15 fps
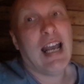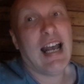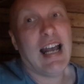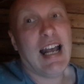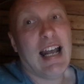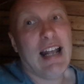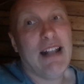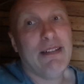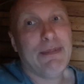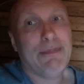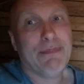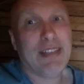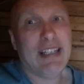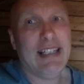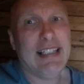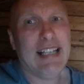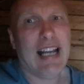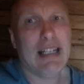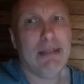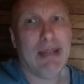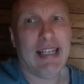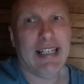And he
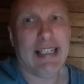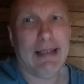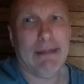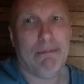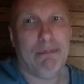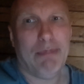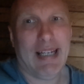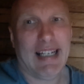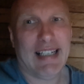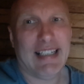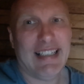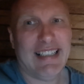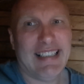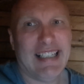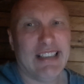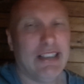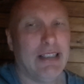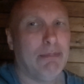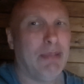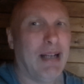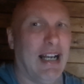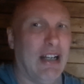tried to make it big, and it says in
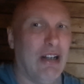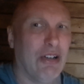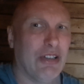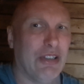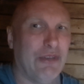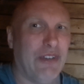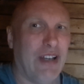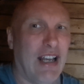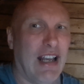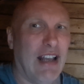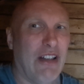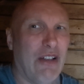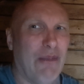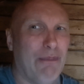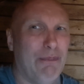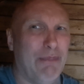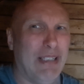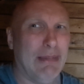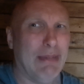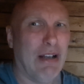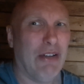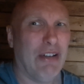the bio that
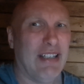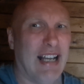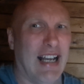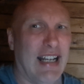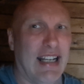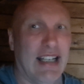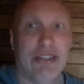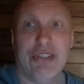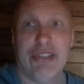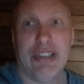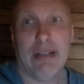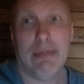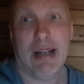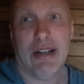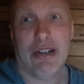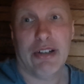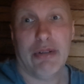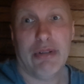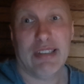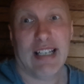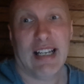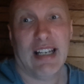his mouth of the directors in America
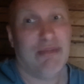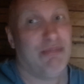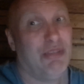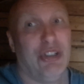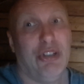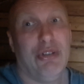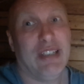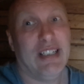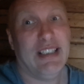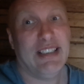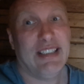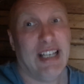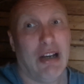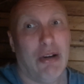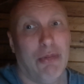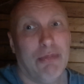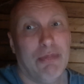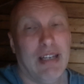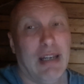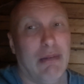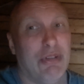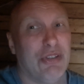was like, you can tell.
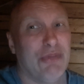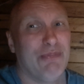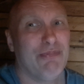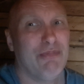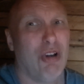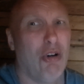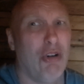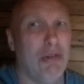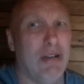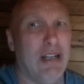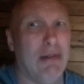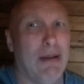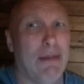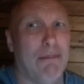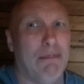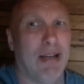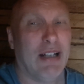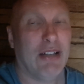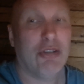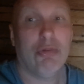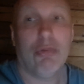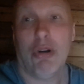It was only when he went
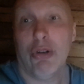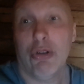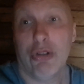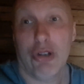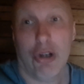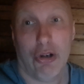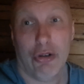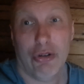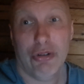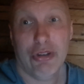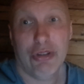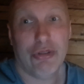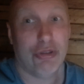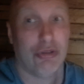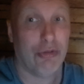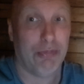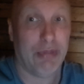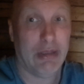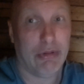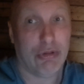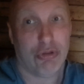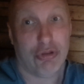back to Hong Kong, the
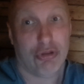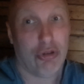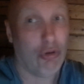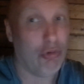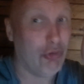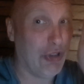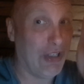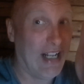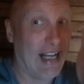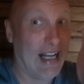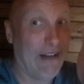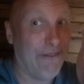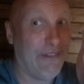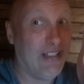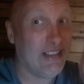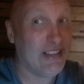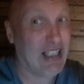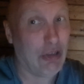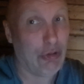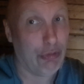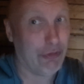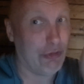company which was Golden Harvest.
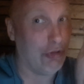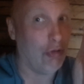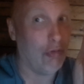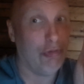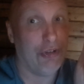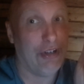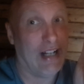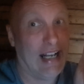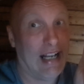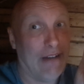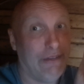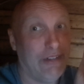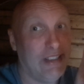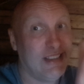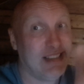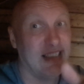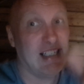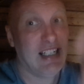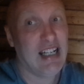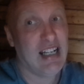I love Golden Harvest.